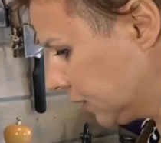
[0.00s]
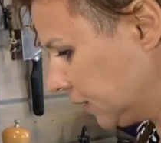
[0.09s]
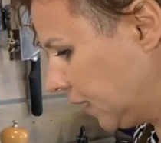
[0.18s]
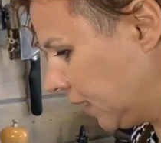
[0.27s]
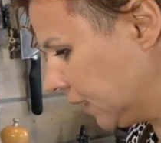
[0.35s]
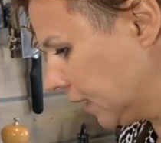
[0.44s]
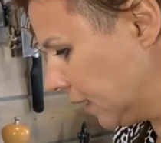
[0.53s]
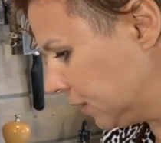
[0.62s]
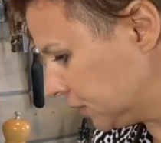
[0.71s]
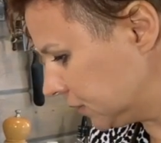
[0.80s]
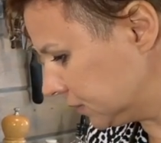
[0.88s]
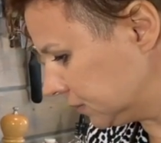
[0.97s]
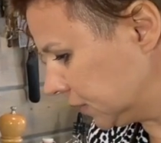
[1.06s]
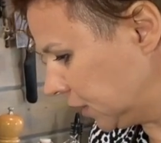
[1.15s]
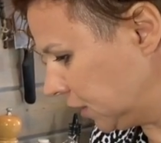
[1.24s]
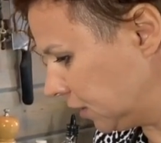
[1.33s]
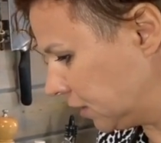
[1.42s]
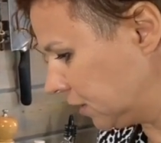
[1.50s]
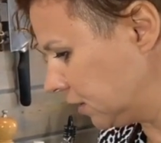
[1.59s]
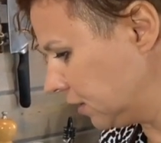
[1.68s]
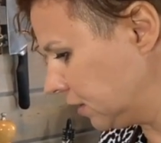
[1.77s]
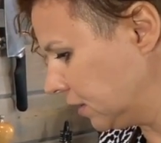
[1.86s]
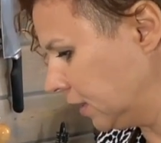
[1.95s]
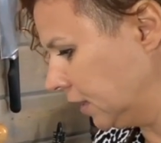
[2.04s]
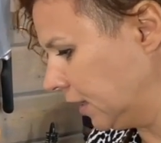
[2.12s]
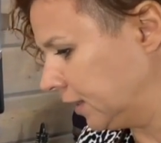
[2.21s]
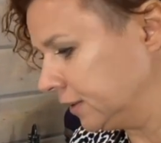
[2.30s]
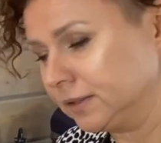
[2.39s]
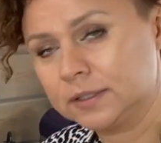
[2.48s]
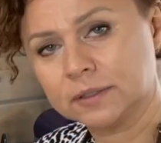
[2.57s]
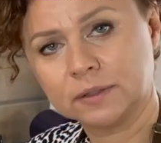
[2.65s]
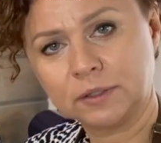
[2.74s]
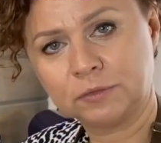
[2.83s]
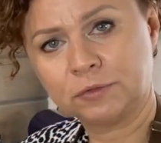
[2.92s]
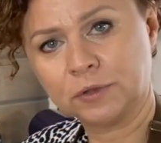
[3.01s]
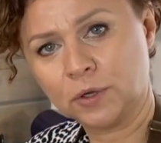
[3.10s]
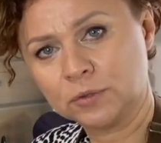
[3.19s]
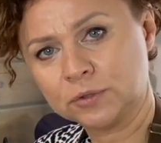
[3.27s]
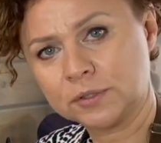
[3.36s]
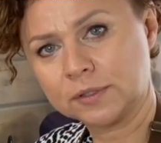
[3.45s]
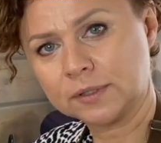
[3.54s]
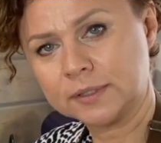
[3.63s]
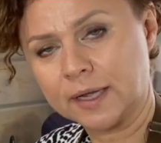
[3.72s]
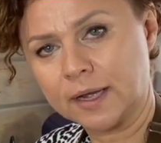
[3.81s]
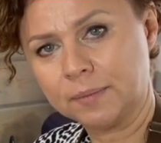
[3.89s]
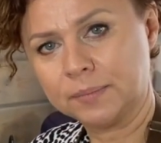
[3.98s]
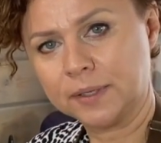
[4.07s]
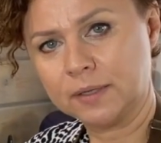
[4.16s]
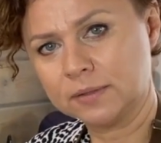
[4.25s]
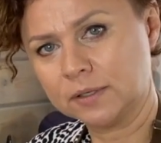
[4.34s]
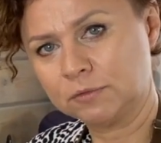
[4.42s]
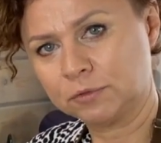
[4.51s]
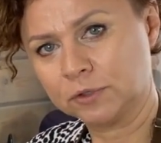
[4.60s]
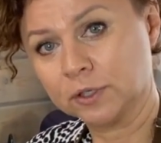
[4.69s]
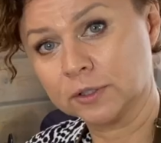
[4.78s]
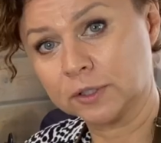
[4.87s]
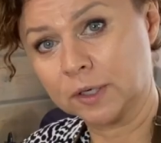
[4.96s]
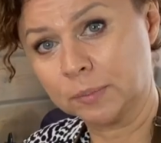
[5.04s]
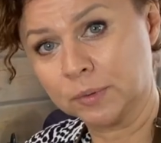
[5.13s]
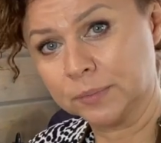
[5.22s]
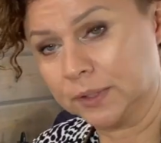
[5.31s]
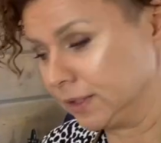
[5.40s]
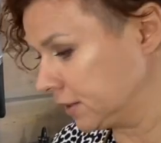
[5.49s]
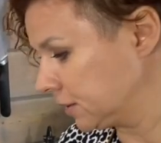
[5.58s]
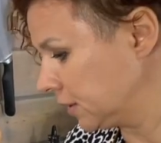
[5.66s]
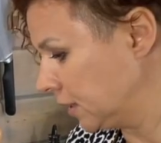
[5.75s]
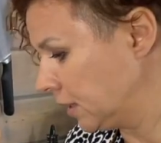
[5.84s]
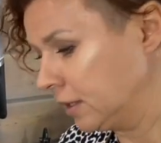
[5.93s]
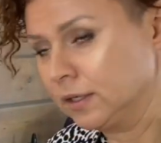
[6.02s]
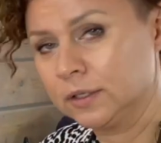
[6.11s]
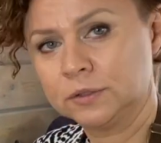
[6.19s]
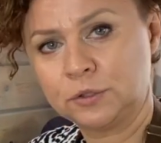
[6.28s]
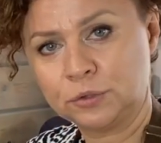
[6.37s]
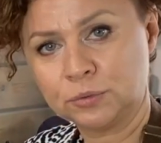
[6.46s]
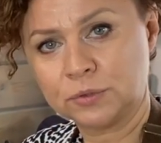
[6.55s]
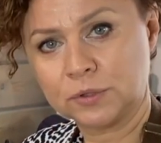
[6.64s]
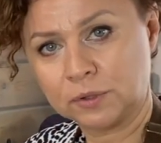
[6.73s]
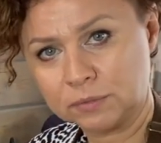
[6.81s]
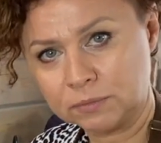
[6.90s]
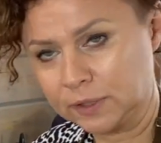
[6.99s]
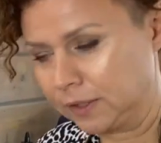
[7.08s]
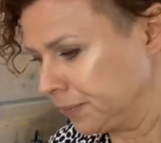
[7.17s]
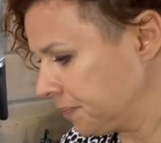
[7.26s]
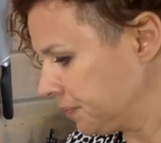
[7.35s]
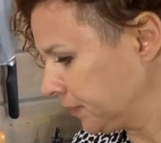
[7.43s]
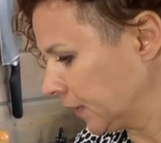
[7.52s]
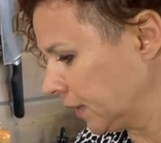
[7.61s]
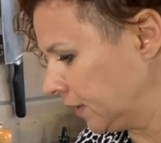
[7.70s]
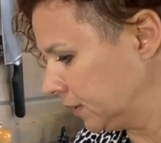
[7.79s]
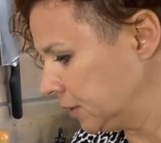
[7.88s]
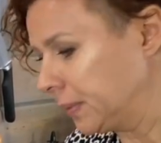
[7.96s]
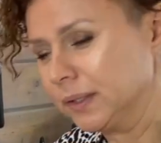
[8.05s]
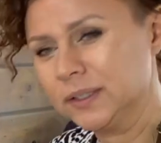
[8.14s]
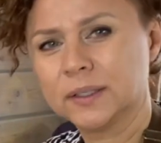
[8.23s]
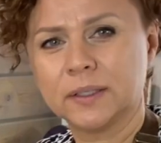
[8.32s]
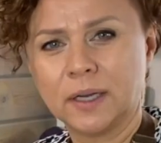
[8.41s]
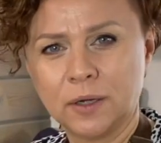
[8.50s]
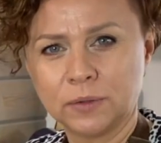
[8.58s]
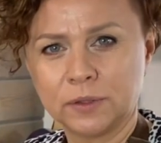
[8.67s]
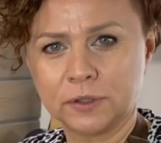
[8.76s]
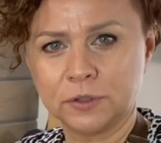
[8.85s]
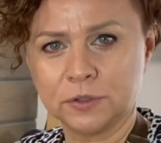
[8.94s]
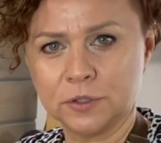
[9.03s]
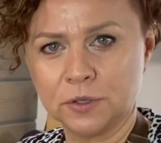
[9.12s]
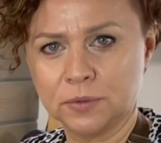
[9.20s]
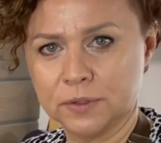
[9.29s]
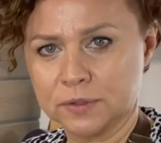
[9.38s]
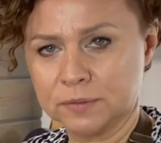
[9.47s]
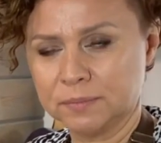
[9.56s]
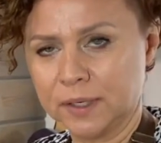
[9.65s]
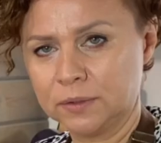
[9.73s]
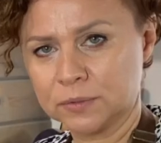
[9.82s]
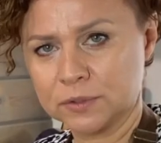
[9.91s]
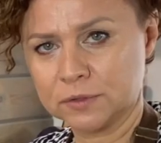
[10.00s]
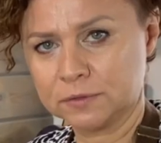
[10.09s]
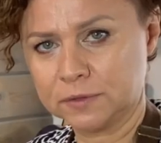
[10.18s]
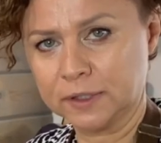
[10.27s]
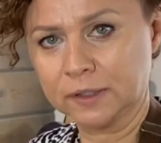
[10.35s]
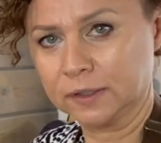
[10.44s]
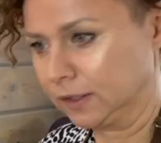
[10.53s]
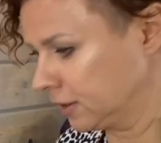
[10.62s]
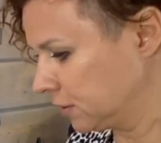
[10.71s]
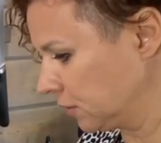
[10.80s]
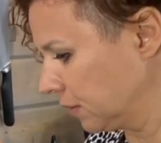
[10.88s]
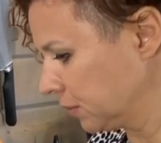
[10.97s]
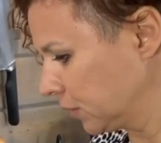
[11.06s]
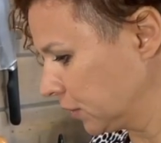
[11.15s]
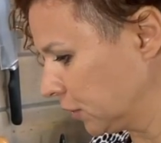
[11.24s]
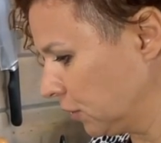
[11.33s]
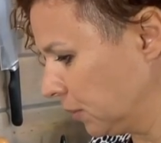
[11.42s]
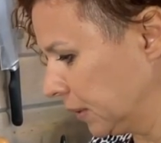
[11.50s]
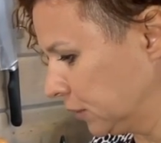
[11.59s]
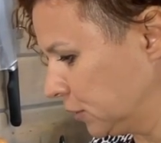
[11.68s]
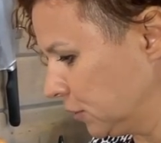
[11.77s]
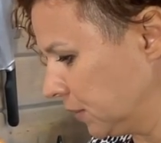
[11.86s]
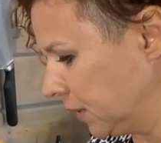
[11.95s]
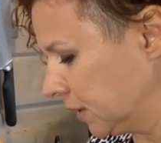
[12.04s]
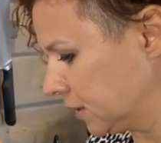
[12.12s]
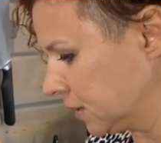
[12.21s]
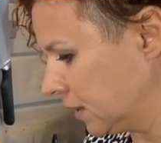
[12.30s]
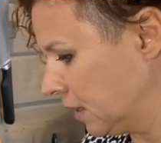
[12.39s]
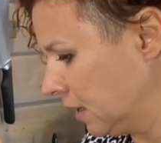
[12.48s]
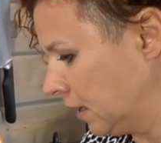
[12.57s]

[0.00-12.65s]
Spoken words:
they're gonna hang out here until they float to the top, and then for another couple minutes, 2 to 3. Depending on how thick your dough is. Mine wasn't very thick, so I'm gonna go about 2 minutes.